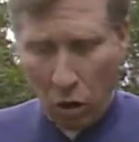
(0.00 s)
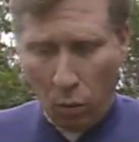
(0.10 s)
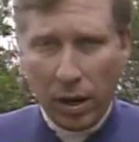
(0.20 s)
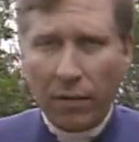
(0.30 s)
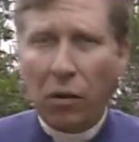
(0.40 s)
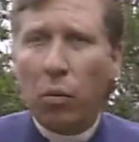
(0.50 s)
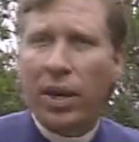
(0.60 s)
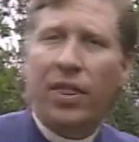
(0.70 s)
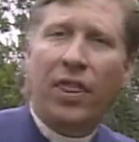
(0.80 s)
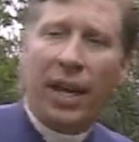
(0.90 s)
Whenever
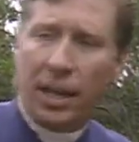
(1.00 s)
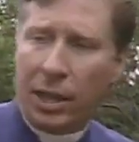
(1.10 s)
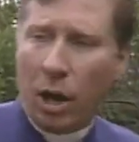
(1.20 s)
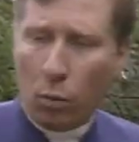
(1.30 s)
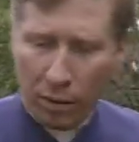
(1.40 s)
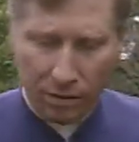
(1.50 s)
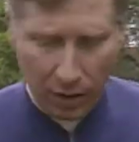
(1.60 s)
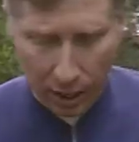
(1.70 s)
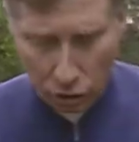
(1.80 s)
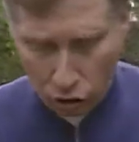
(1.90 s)
we think that
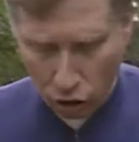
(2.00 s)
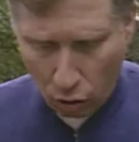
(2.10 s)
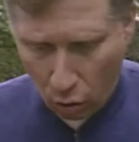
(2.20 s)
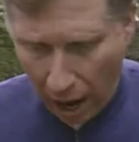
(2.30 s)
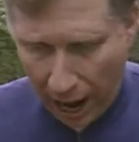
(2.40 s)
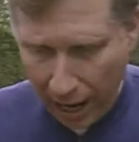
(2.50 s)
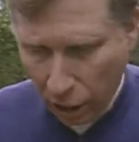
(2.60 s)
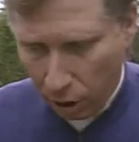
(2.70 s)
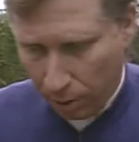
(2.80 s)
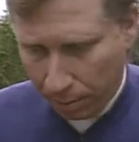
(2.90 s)
revenge or
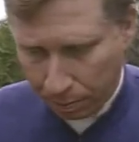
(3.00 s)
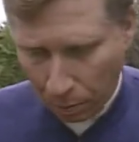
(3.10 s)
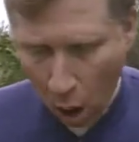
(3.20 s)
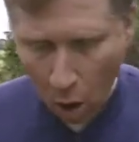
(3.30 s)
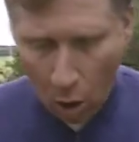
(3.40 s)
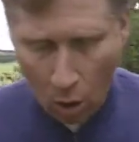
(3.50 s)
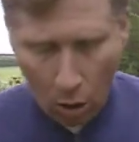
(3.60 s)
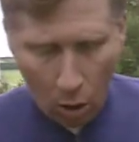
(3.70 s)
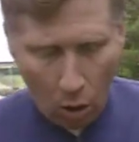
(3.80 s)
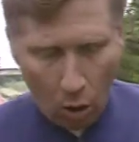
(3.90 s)
anger
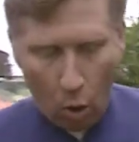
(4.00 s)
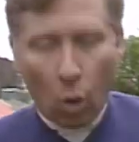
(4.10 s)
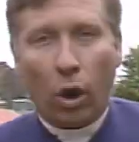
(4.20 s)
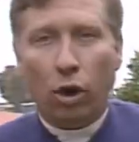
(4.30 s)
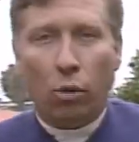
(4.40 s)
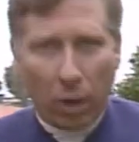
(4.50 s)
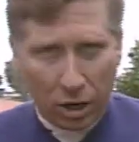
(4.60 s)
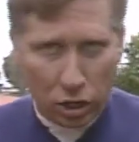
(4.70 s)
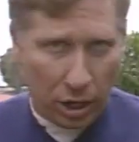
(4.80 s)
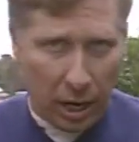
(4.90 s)
or
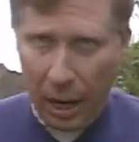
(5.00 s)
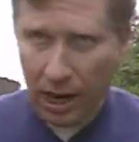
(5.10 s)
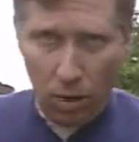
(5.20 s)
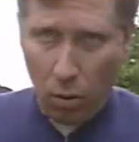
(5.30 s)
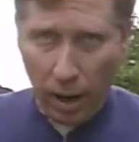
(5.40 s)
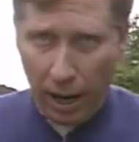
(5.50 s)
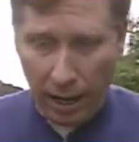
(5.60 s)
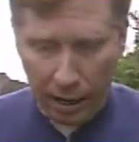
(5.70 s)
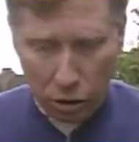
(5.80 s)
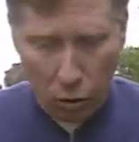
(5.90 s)
aggression in any way
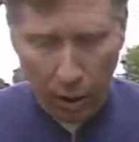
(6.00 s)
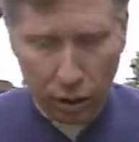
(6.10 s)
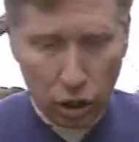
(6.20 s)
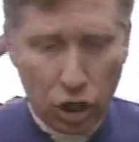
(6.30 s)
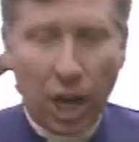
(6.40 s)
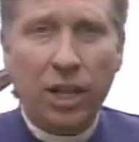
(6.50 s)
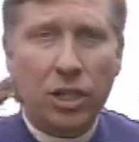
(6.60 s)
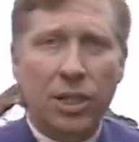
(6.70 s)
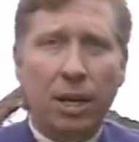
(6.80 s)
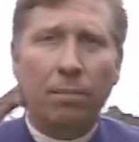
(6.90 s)
is going to change
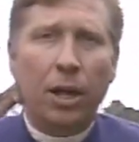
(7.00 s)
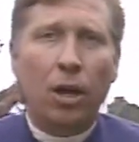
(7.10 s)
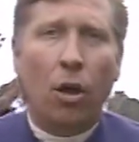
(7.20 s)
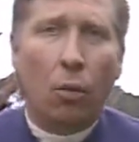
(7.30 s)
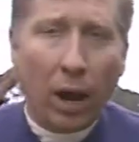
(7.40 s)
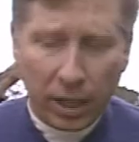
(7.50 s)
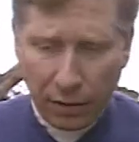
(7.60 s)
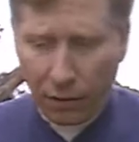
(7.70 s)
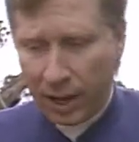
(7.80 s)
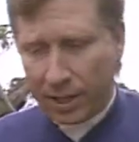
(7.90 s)
something,
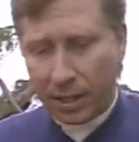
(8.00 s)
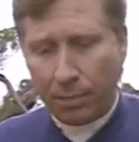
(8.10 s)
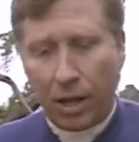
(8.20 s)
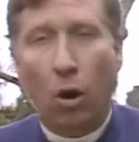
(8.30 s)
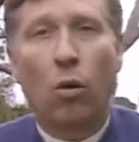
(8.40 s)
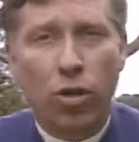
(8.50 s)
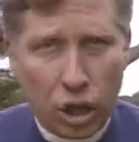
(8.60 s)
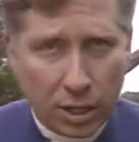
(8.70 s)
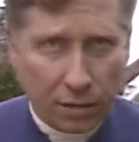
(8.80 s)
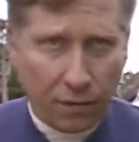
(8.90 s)
rectify something, or
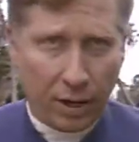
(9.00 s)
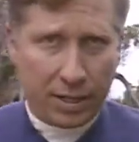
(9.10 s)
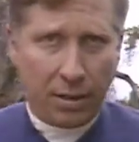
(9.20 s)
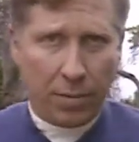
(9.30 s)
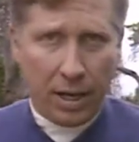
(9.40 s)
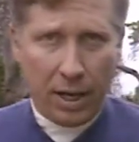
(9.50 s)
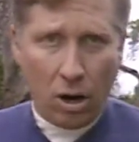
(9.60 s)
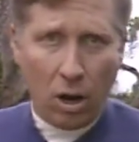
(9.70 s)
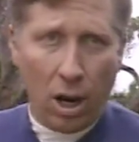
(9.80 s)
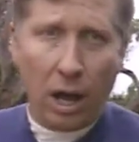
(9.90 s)
justify something in
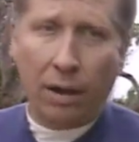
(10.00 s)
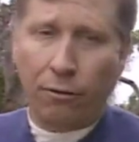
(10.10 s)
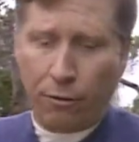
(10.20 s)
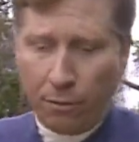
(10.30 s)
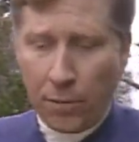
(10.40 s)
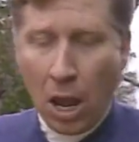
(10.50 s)
our life,